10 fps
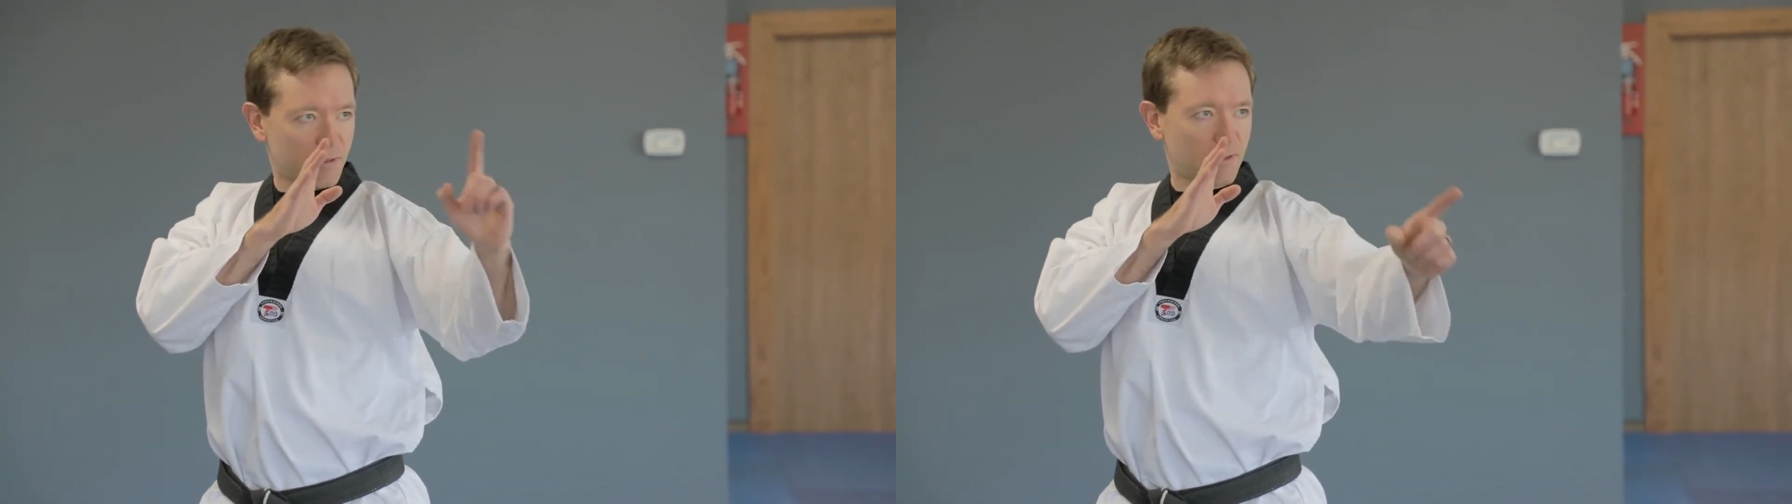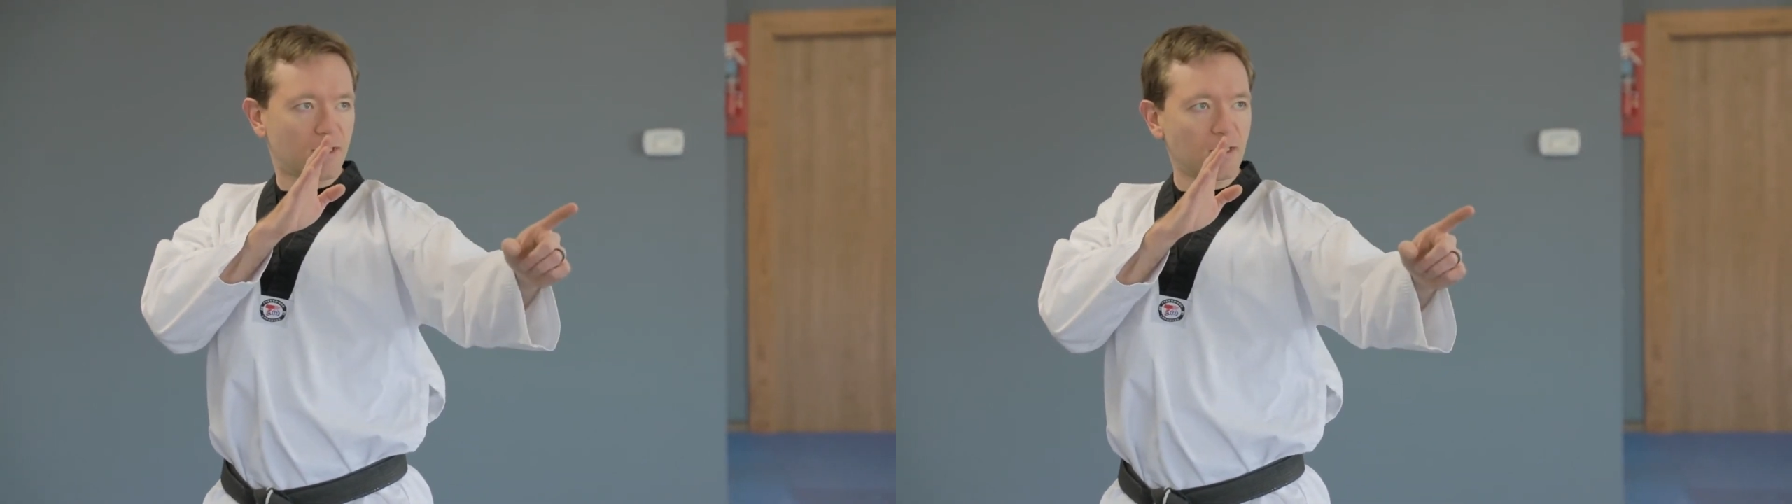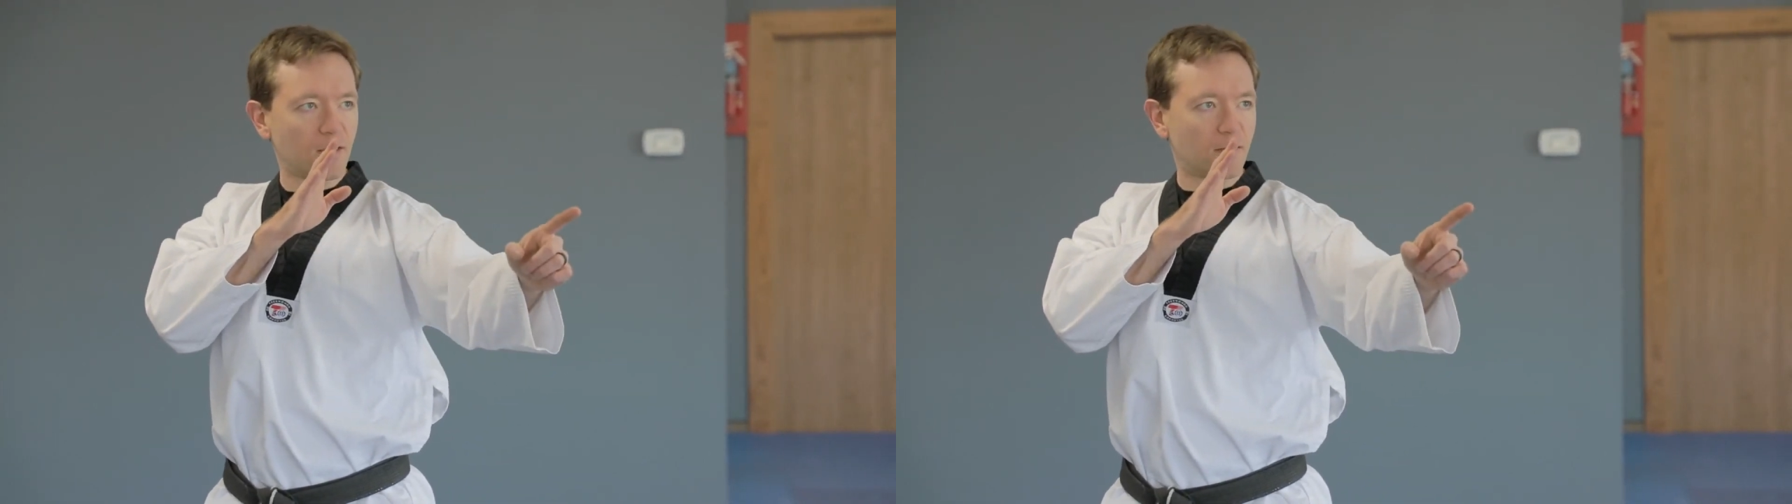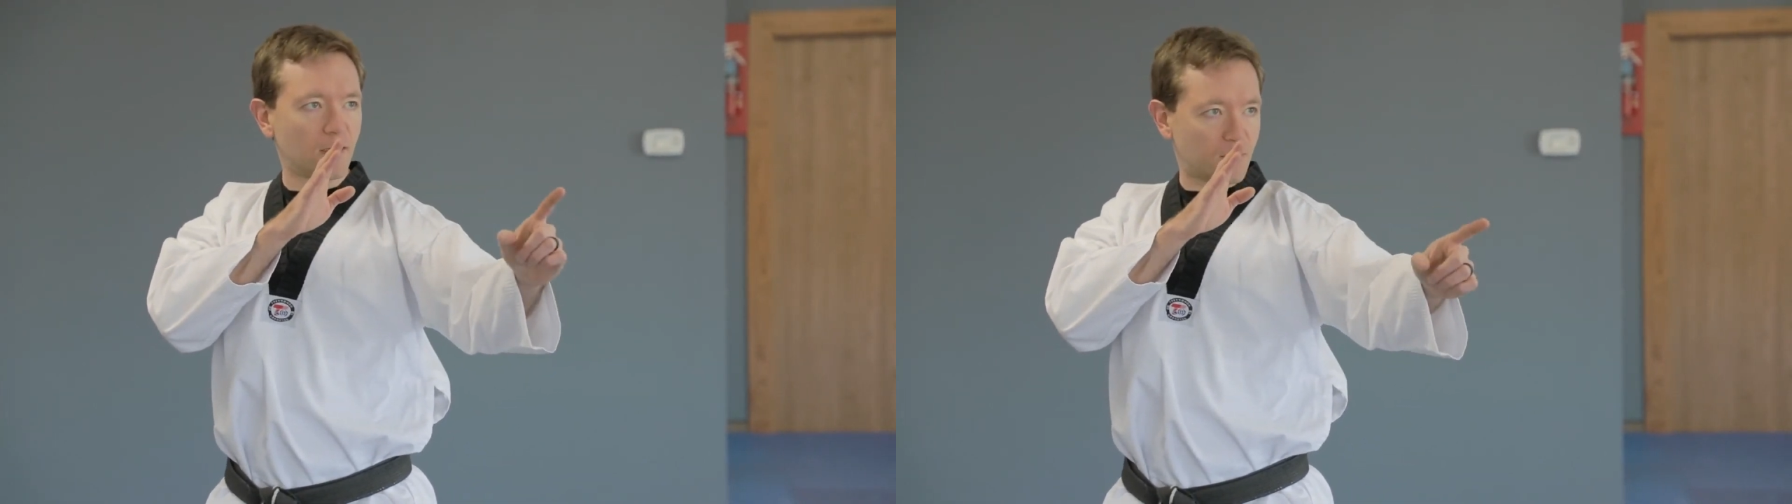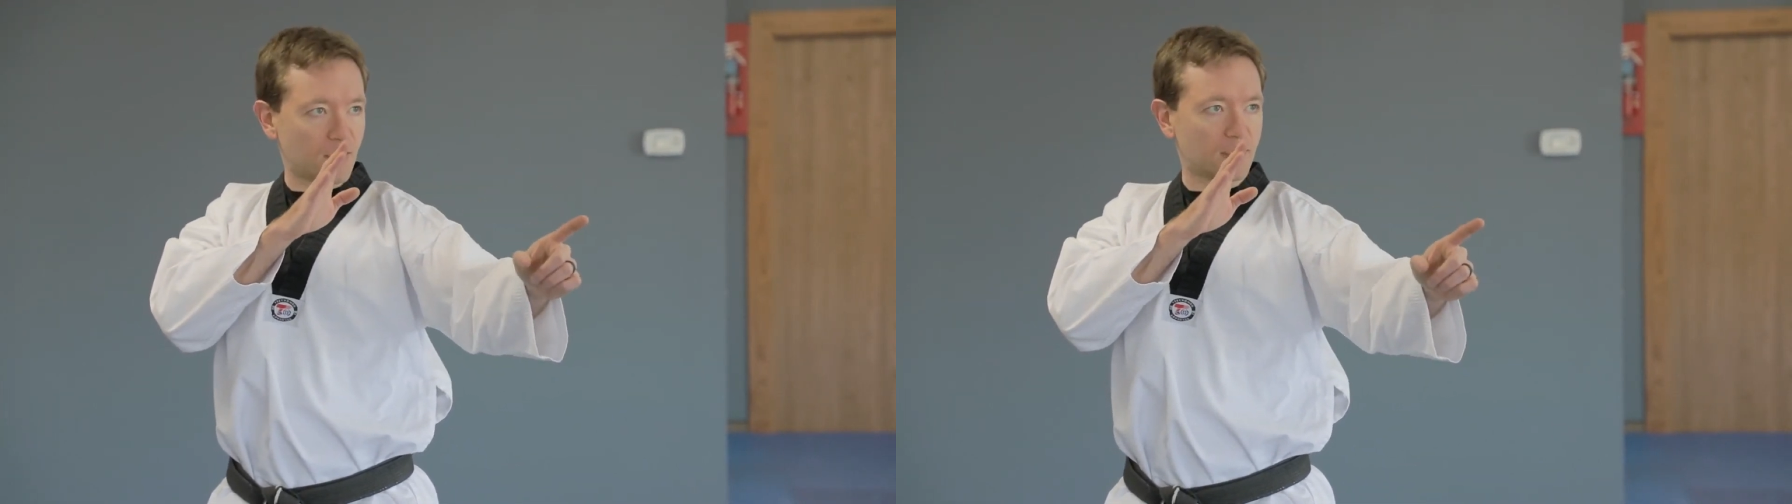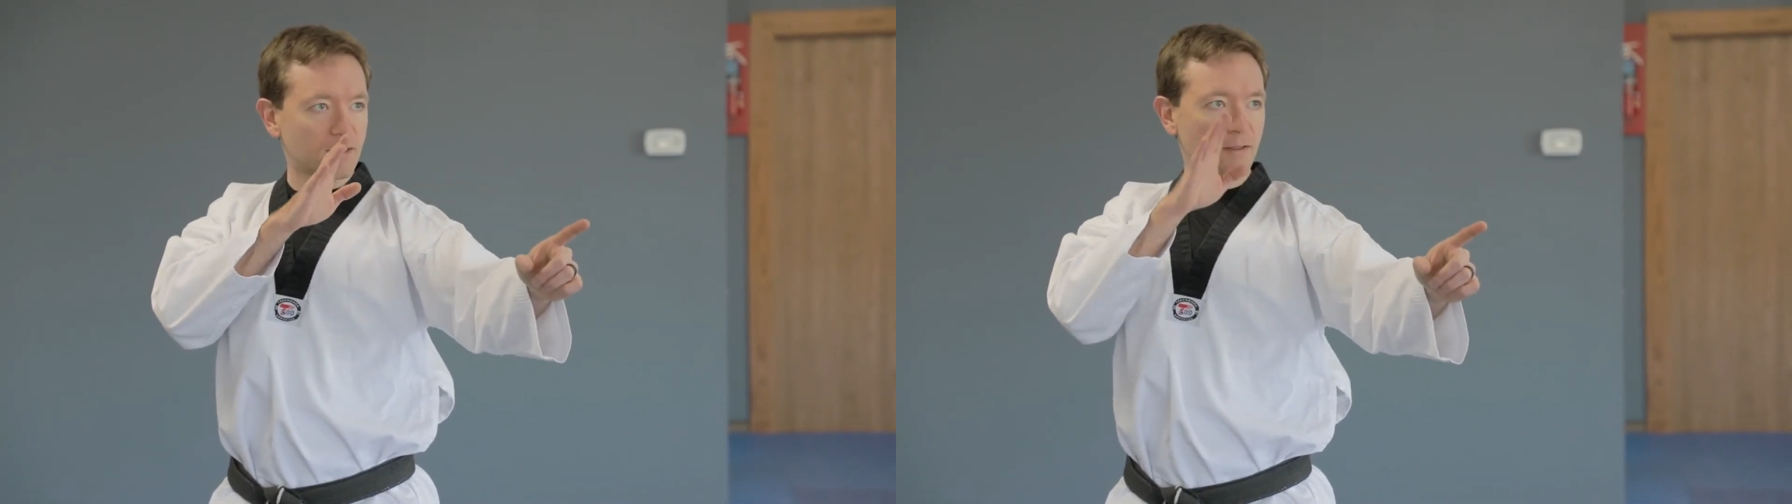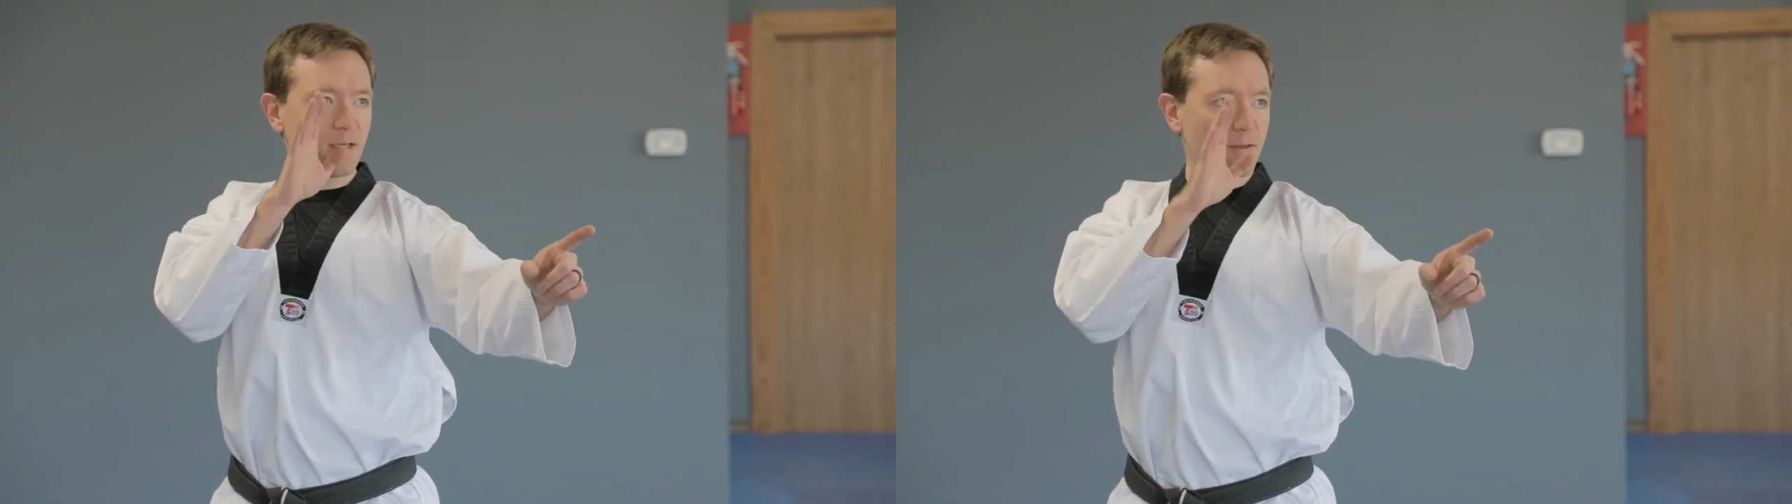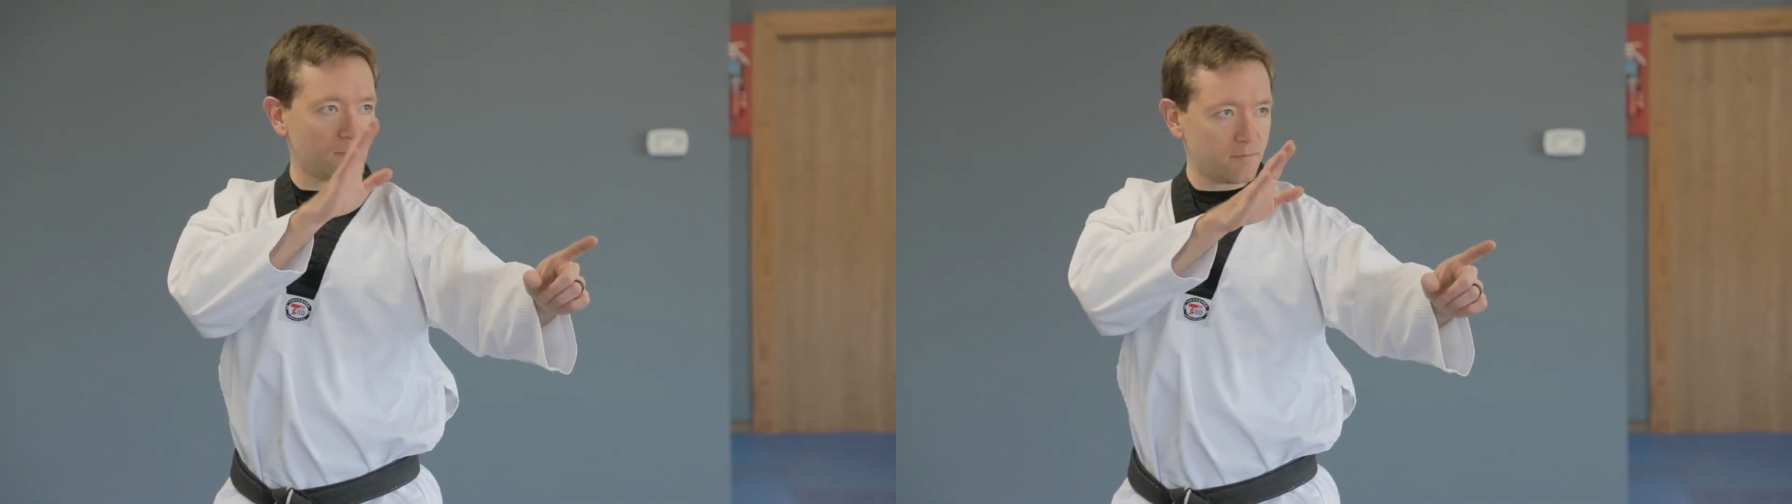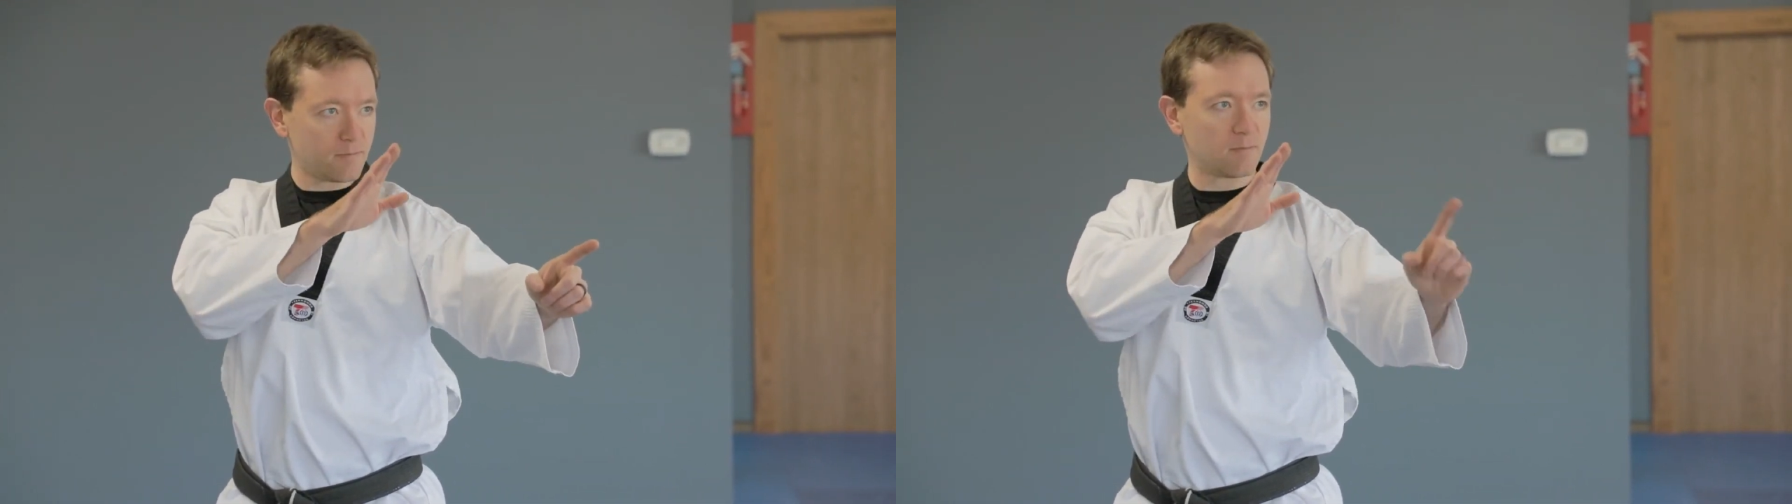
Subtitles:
so they know I'm talking to them.